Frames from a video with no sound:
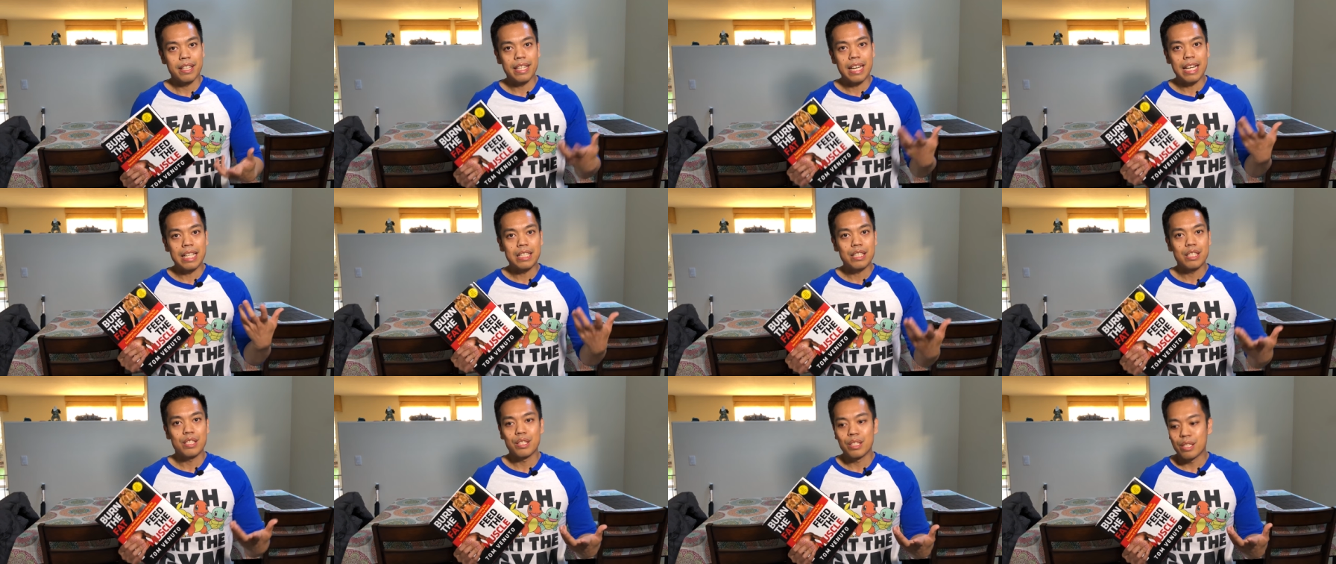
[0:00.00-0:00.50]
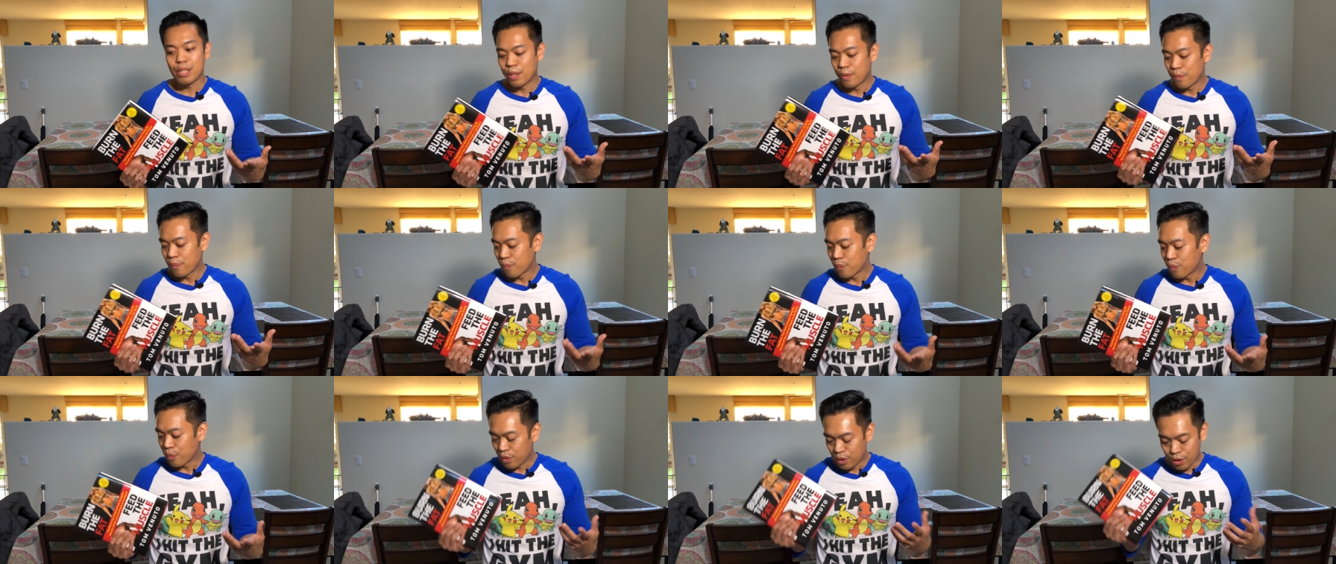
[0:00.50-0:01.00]
That's
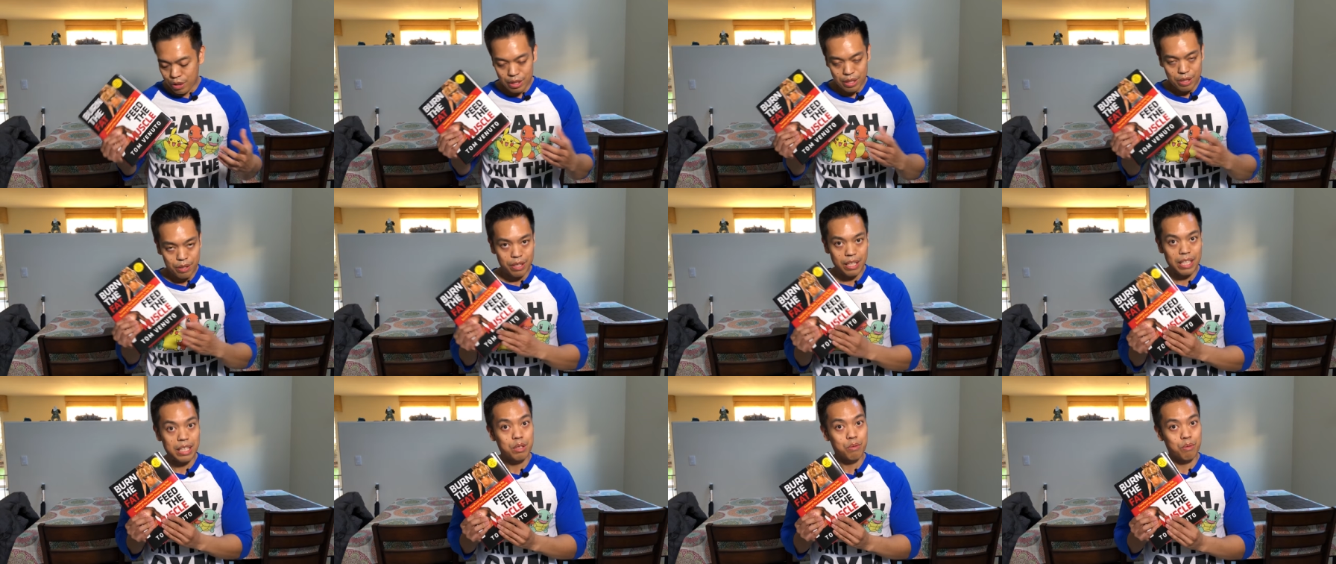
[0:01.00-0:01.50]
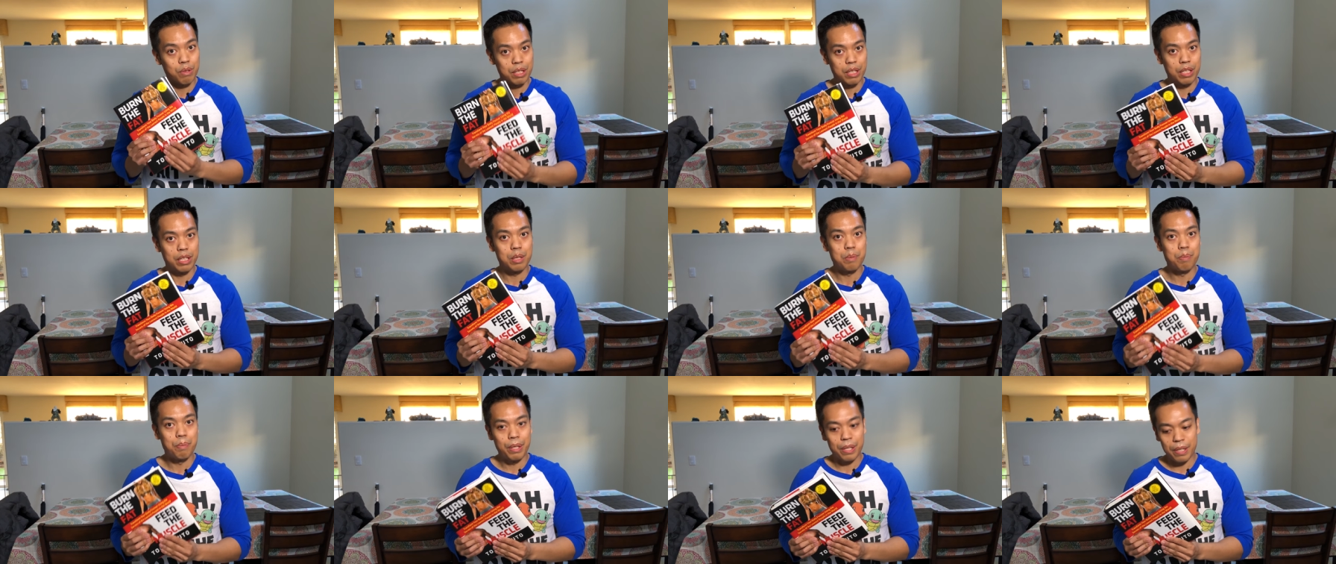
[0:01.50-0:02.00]
this. That's what
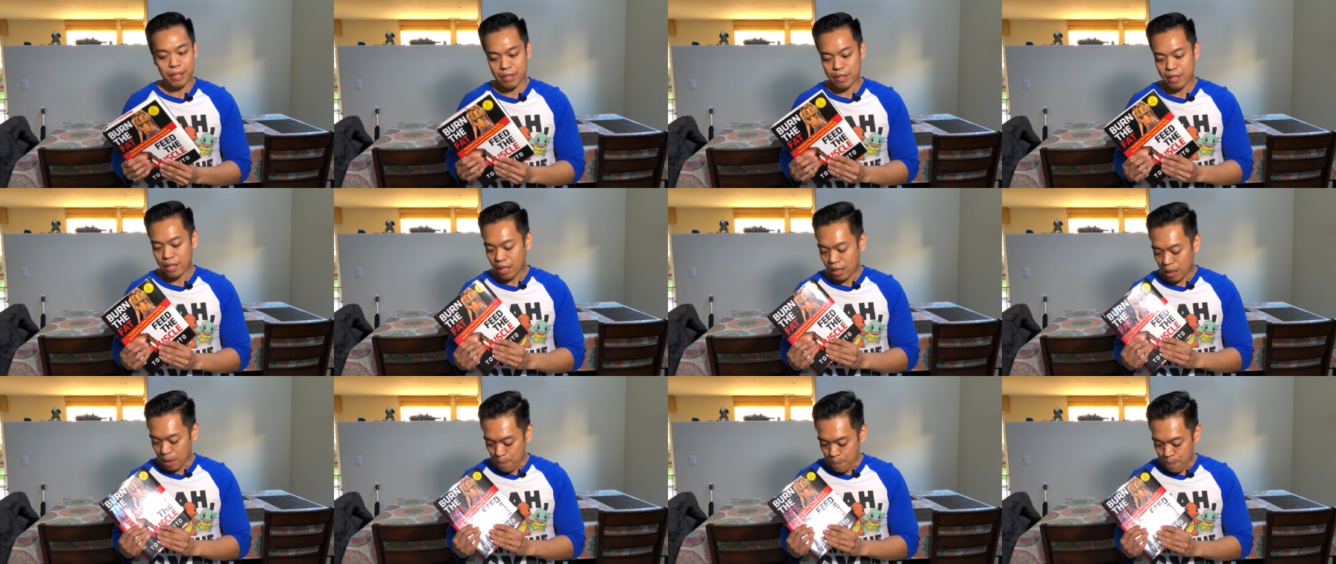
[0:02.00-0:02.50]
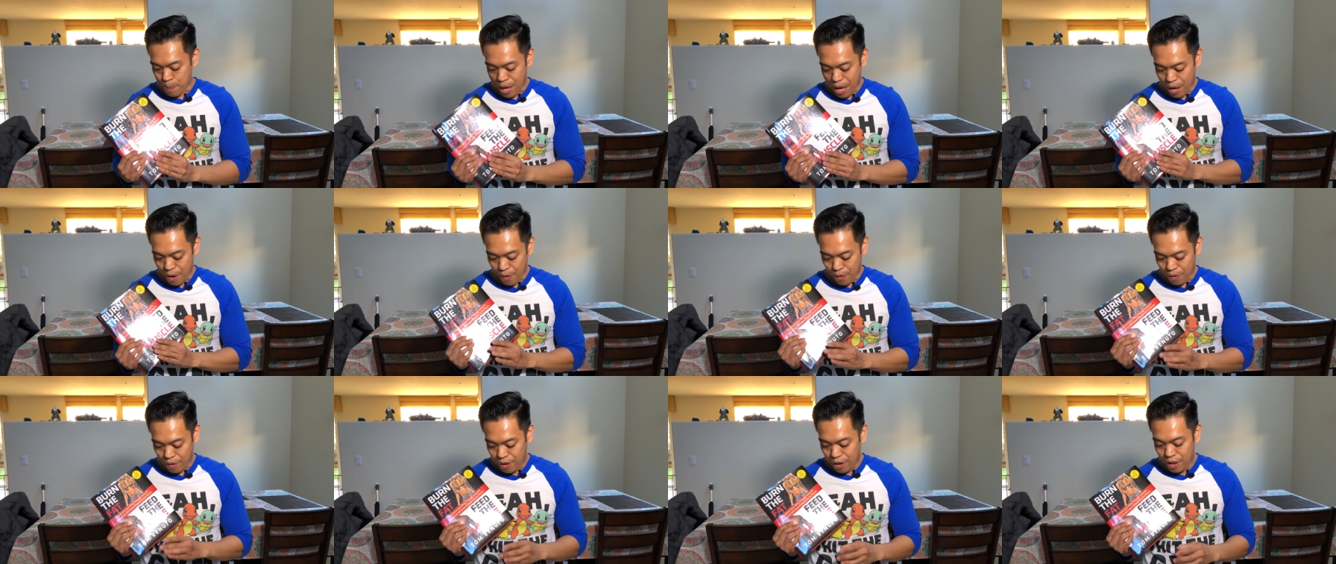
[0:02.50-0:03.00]
this book is all
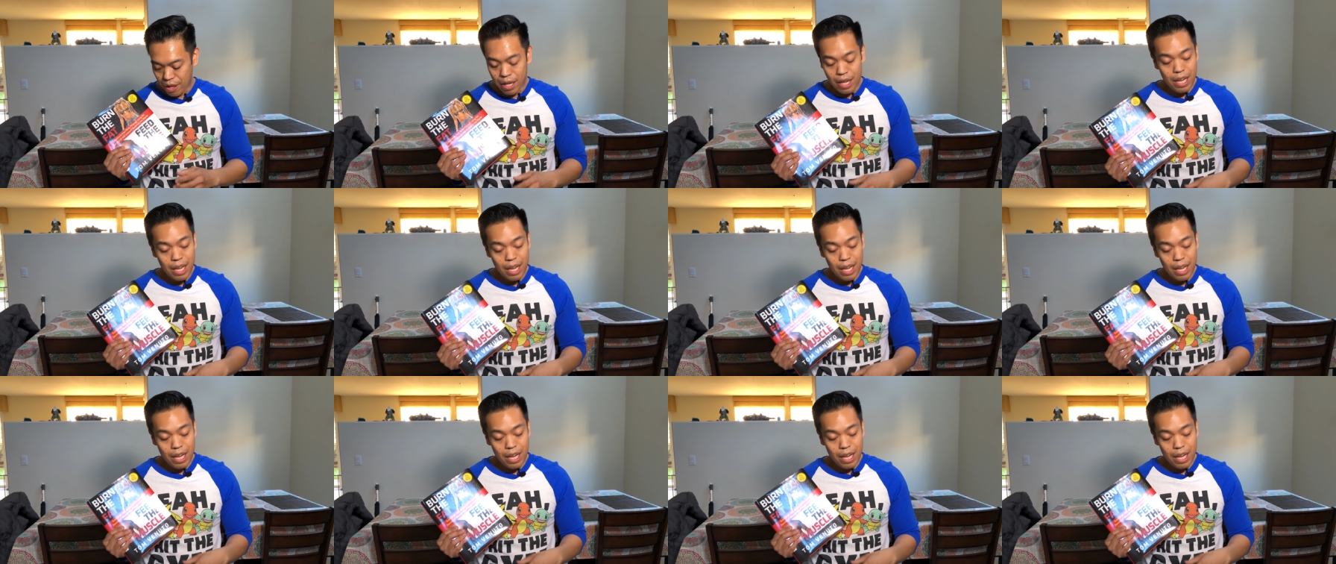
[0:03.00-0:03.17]
about.